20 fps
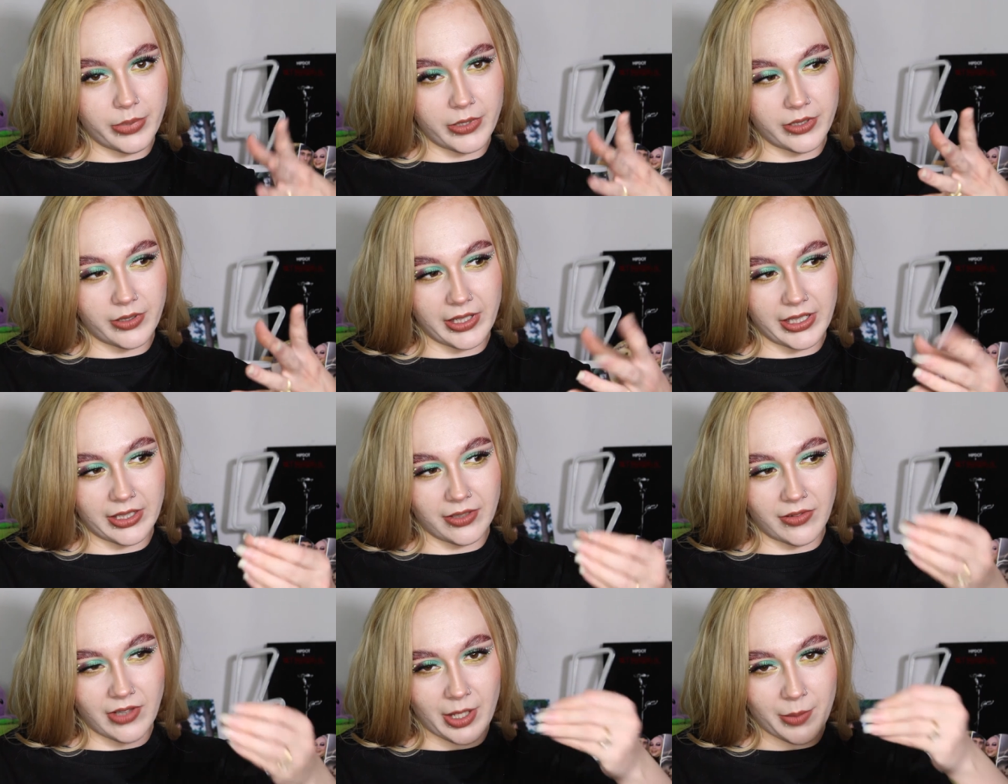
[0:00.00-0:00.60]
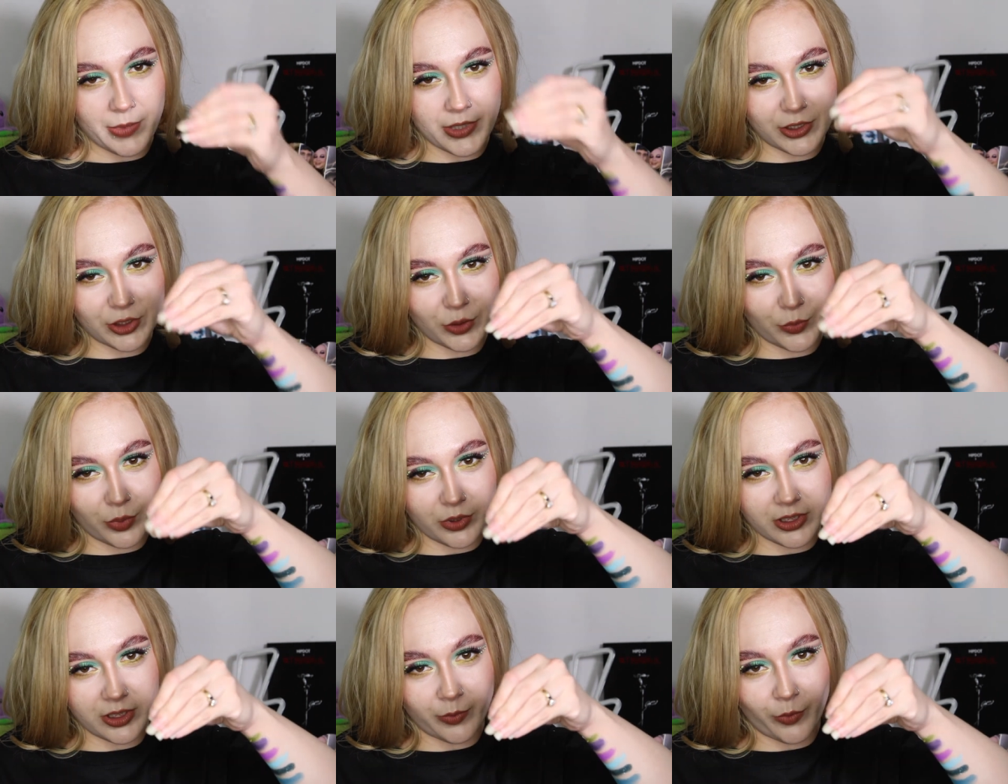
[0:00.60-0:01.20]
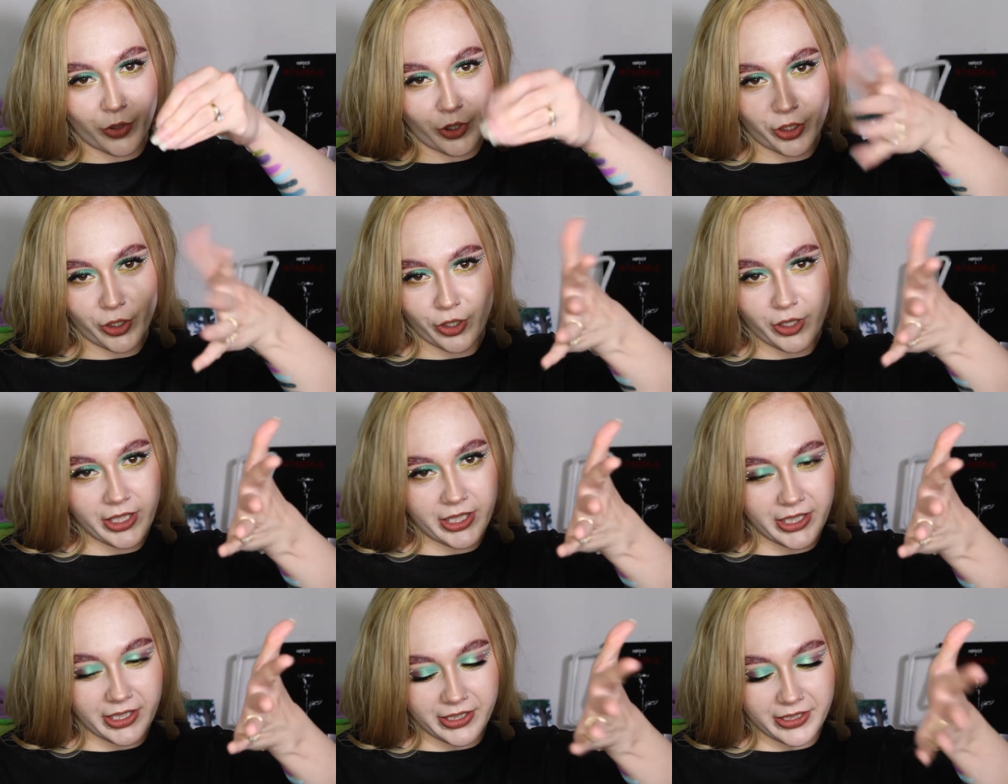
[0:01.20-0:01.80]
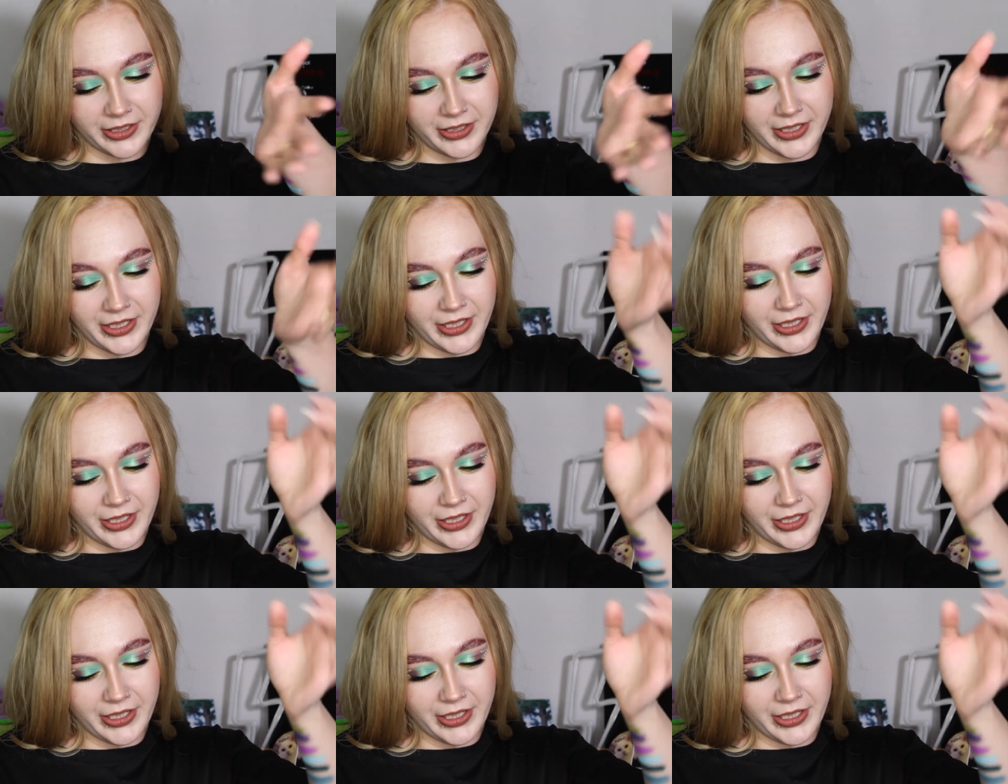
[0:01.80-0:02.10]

but like a lime that you put in the margarita.